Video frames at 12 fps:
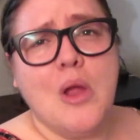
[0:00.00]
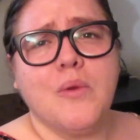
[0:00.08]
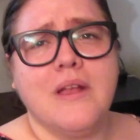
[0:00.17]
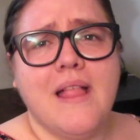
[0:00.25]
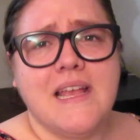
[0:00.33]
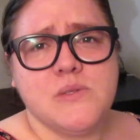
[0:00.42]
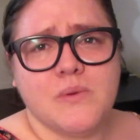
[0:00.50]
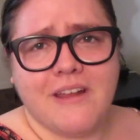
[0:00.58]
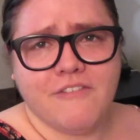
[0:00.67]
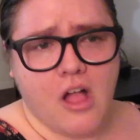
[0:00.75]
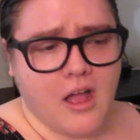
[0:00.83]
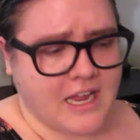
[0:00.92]
I realize when I
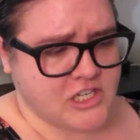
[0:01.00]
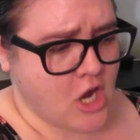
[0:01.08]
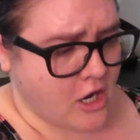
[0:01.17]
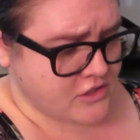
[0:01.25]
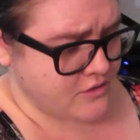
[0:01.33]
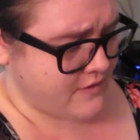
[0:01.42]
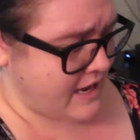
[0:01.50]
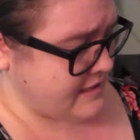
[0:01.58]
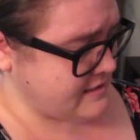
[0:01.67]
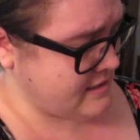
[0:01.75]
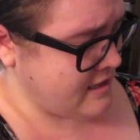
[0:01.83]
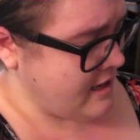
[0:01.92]
vlog, I talk too
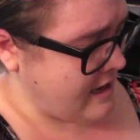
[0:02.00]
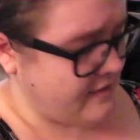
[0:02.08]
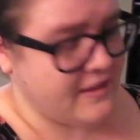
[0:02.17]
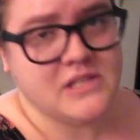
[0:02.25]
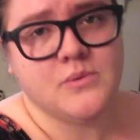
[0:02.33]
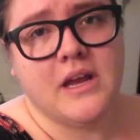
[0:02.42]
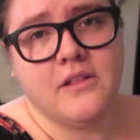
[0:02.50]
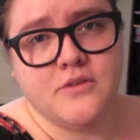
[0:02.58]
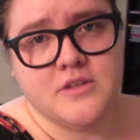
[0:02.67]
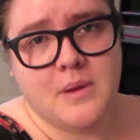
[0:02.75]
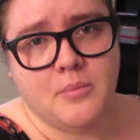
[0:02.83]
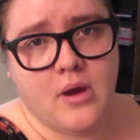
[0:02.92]
fast, and that's why I
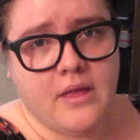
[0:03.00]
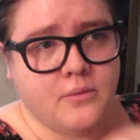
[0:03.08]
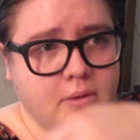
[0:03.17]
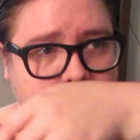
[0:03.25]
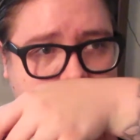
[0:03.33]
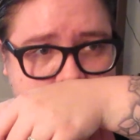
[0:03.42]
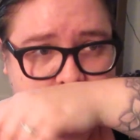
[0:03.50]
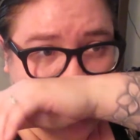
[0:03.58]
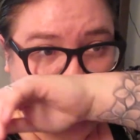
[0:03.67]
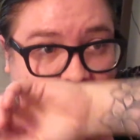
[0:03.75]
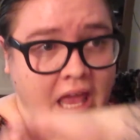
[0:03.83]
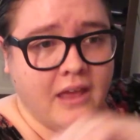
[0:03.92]
lose my breath really
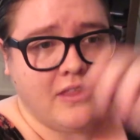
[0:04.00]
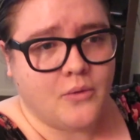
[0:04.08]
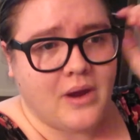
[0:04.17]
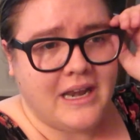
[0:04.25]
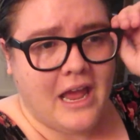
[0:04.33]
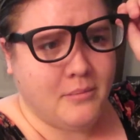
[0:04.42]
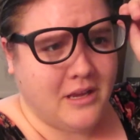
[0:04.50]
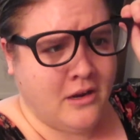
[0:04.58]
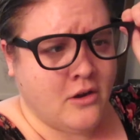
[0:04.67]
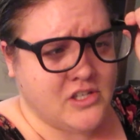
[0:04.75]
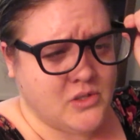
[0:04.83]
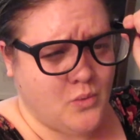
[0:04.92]
easily. And like right now, I'm
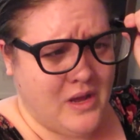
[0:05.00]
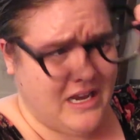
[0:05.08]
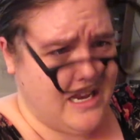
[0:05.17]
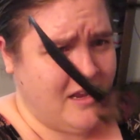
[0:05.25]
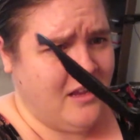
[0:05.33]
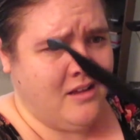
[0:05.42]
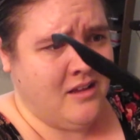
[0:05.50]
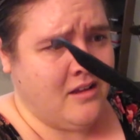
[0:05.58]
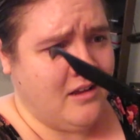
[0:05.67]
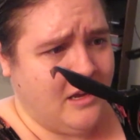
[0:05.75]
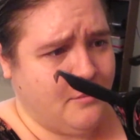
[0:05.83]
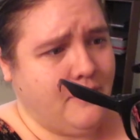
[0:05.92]
getting all sweaty,
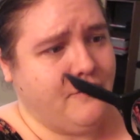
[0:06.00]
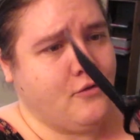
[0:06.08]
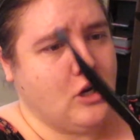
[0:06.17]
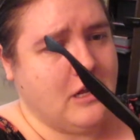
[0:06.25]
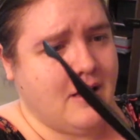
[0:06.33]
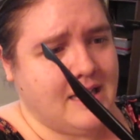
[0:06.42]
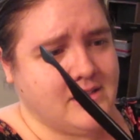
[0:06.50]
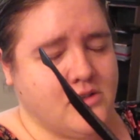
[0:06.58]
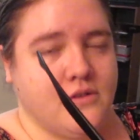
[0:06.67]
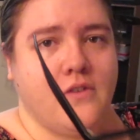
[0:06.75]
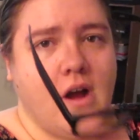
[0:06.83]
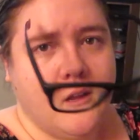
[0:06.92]
and my freaking
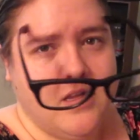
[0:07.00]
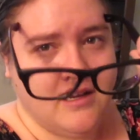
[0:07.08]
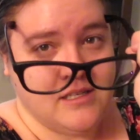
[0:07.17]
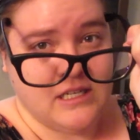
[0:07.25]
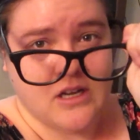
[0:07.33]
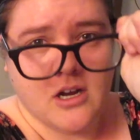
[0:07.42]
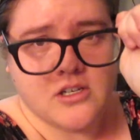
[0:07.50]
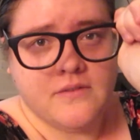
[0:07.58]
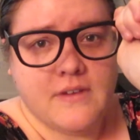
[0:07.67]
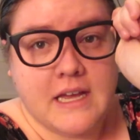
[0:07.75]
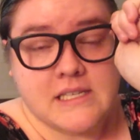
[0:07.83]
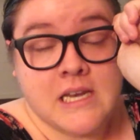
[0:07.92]
glasses are fogging because I talk too
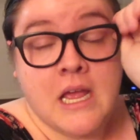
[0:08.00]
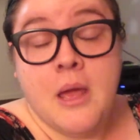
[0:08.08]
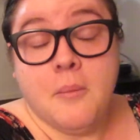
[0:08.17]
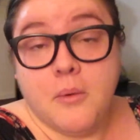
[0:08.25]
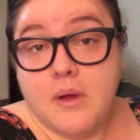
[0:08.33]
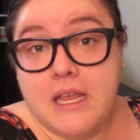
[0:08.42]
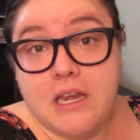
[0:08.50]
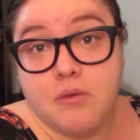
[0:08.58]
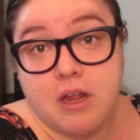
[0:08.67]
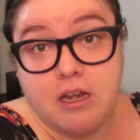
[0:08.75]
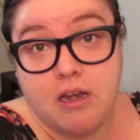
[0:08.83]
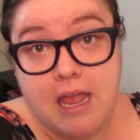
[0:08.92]
fast. But we're getting
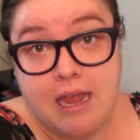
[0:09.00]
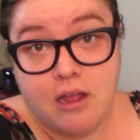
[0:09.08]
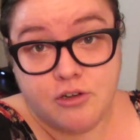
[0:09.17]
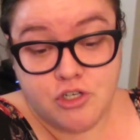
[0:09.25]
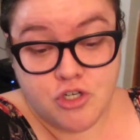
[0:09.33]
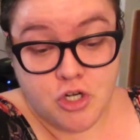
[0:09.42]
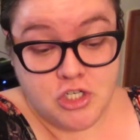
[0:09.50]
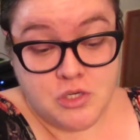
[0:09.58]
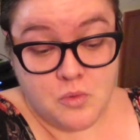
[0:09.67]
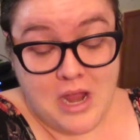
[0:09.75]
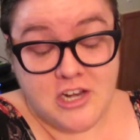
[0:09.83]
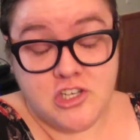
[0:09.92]
ready to head out to church,
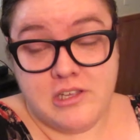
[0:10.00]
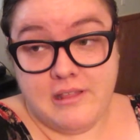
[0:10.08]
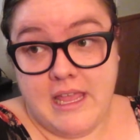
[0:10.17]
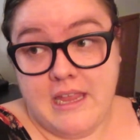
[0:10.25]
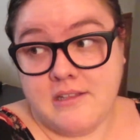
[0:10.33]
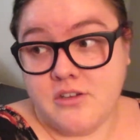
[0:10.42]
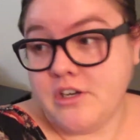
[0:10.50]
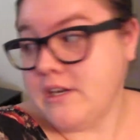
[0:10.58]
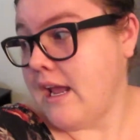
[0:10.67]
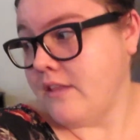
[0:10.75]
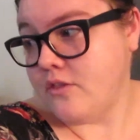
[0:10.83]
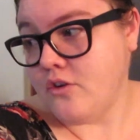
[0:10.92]
and we're actually late. It's already
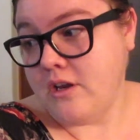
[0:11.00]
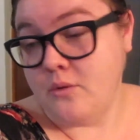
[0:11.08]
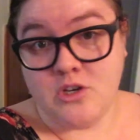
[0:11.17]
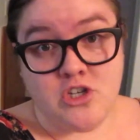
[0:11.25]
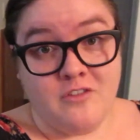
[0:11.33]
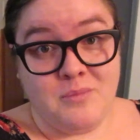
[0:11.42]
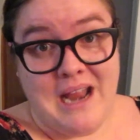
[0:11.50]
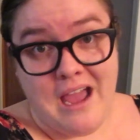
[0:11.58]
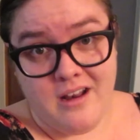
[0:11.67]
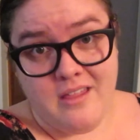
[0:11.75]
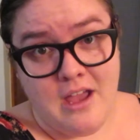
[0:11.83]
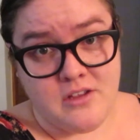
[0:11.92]
9:30, and we should have been
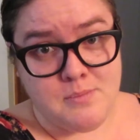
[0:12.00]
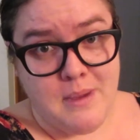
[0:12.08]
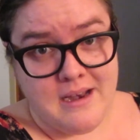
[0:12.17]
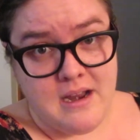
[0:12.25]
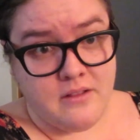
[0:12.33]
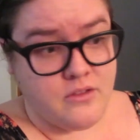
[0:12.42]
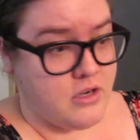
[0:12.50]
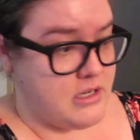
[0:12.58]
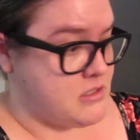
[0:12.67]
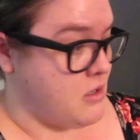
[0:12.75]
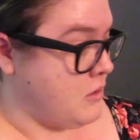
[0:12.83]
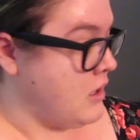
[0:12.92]
out of the house by
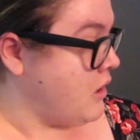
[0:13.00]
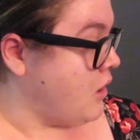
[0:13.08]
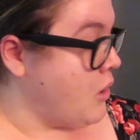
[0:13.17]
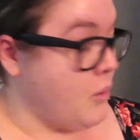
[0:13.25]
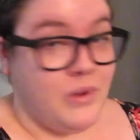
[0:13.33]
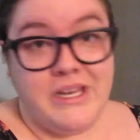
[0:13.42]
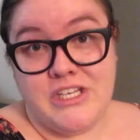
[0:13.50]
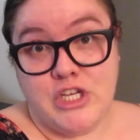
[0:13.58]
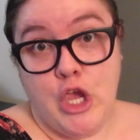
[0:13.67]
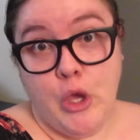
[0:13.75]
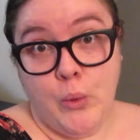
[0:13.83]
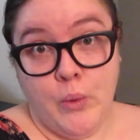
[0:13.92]
9:30, so we need to
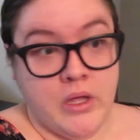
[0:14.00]
go.